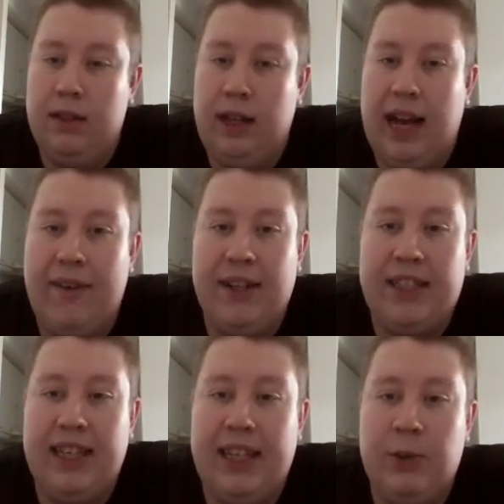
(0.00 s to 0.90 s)
Yeah, I haven't
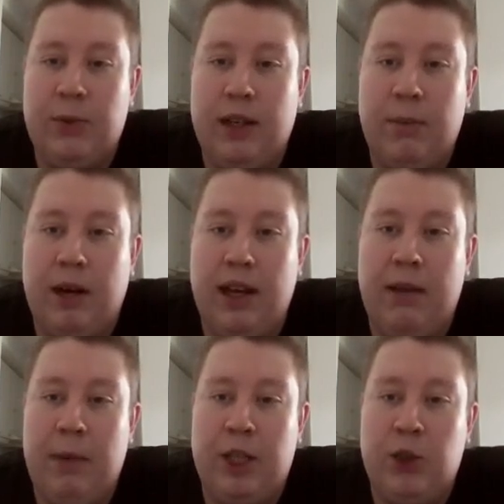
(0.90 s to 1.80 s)
seen this one
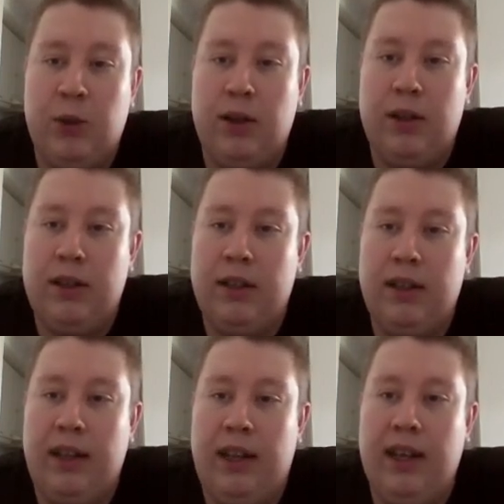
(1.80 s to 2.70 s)
by Mitsuo
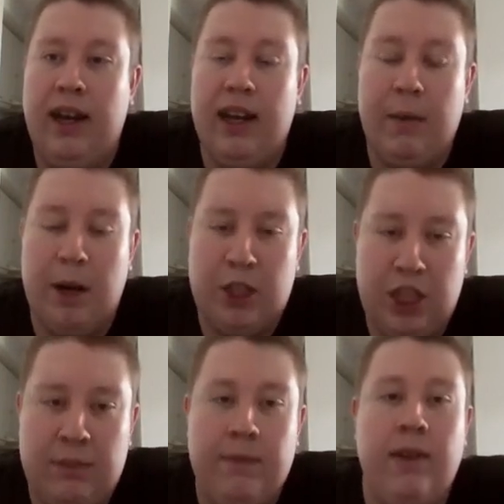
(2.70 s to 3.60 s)

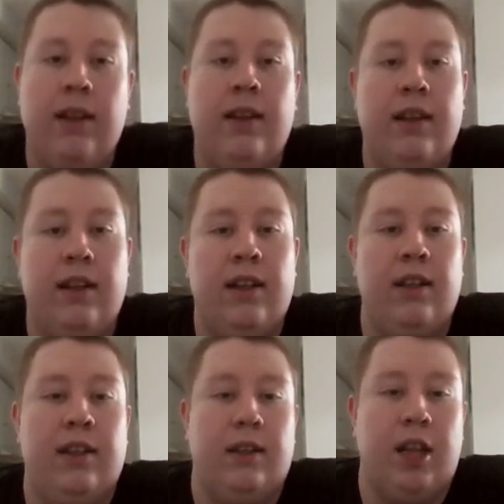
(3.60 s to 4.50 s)
Yanagimachi.
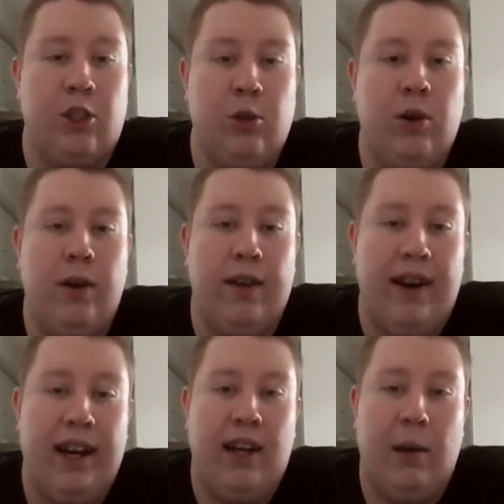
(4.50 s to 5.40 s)
Matsuo, a
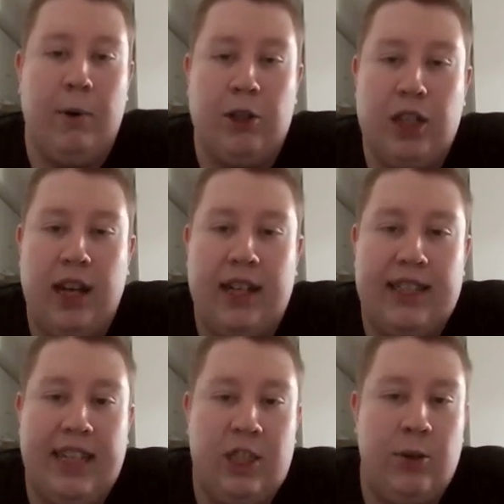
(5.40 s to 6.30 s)
reverend lumberjack,
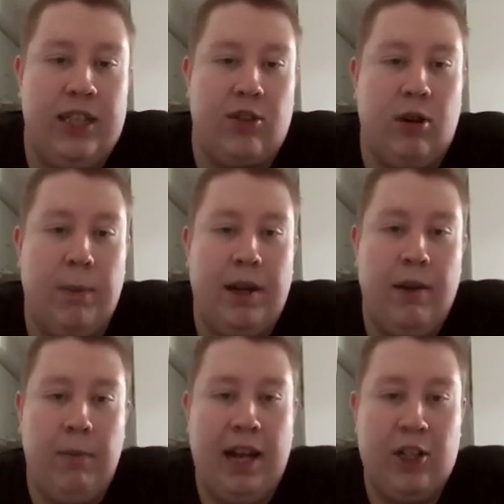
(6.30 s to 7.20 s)
seeks to disrupt
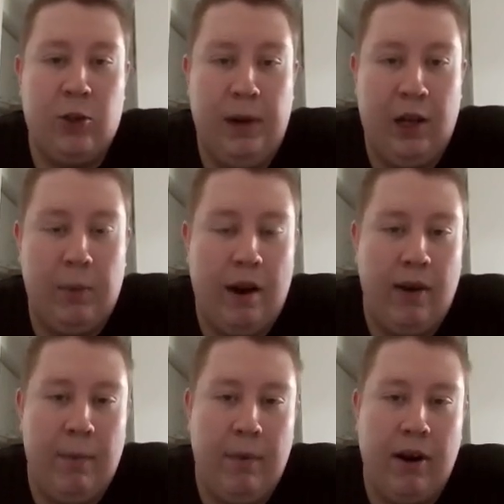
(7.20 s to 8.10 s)
plans to build a
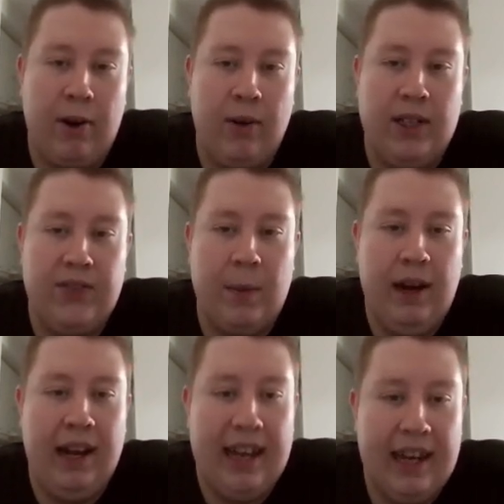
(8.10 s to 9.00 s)
marine park on his
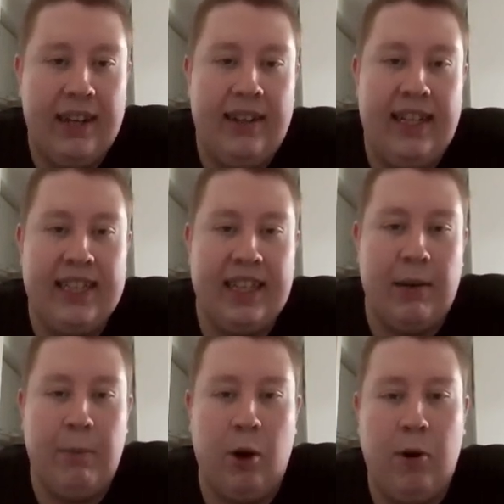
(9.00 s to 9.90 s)
family land,
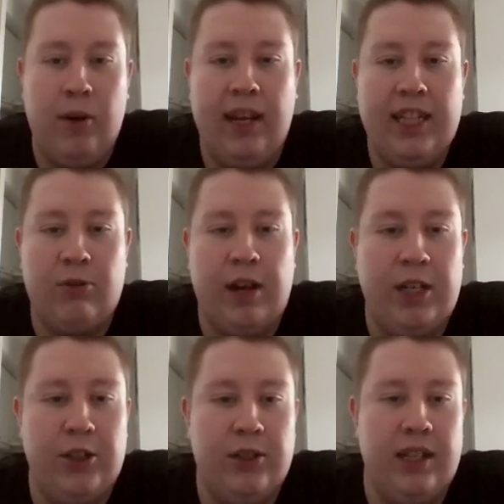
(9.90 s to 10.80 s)
instead promoting his
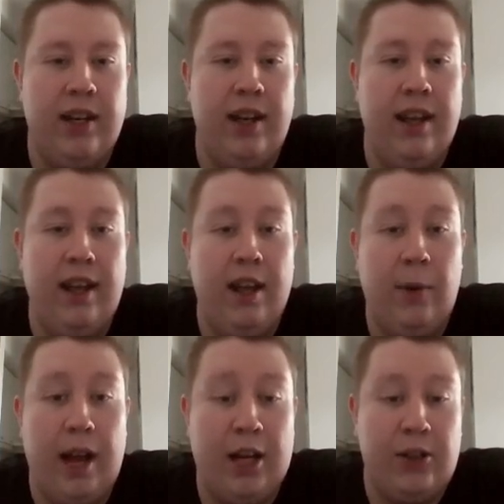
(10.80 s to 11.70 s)
traditions in
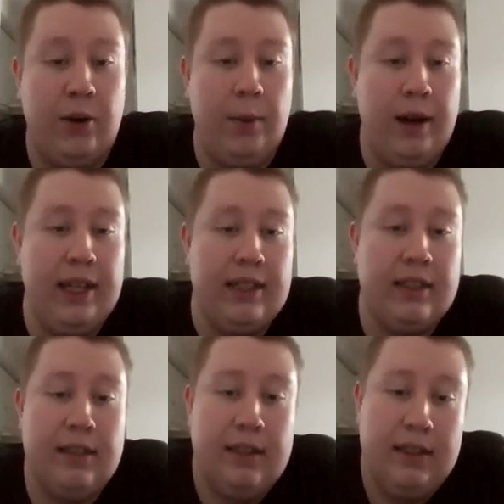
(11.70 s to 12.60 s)
reactionary
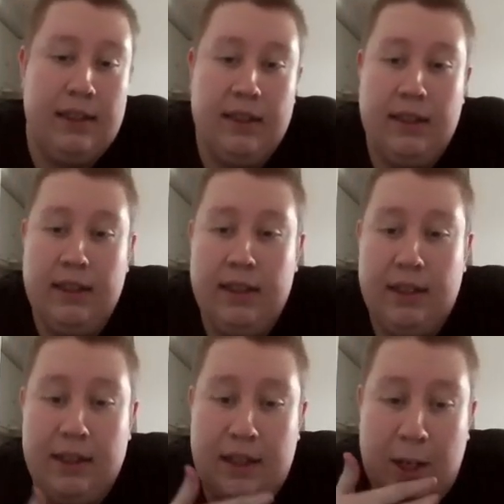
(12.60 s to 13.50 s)
ways.
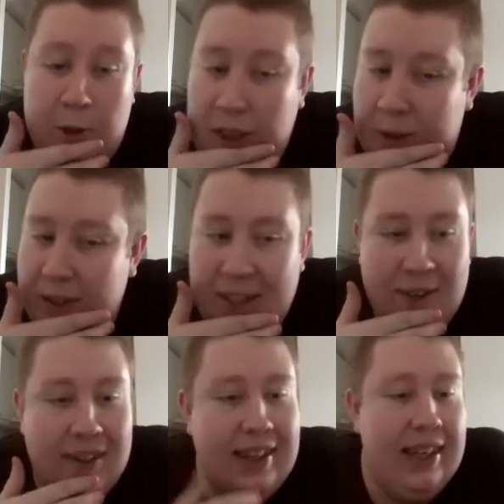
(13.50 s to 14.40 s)
Sounds
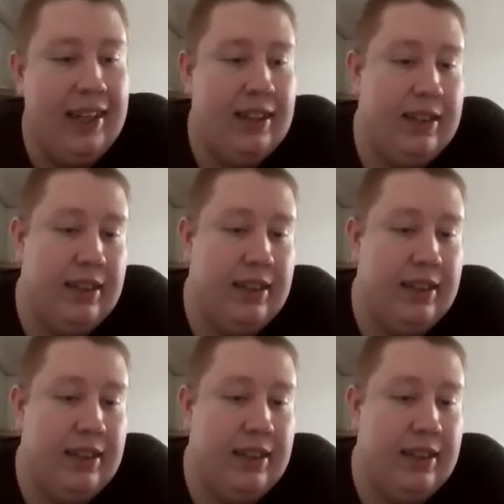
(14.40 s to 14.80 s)
interesting again.